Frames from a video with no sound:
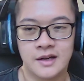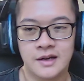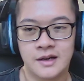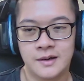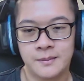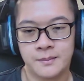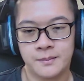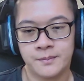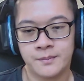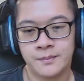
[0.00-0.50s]

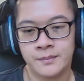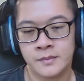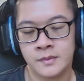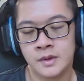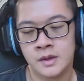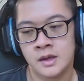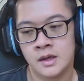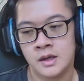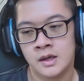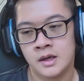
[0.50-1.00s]

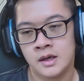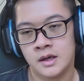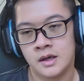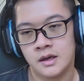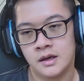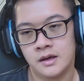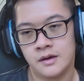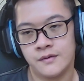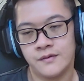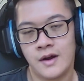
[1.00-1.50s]

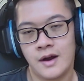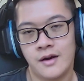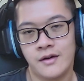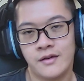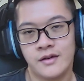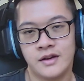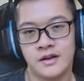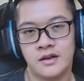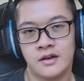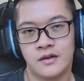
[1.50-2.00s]
a
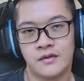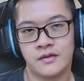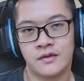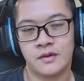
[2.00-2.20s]
variant of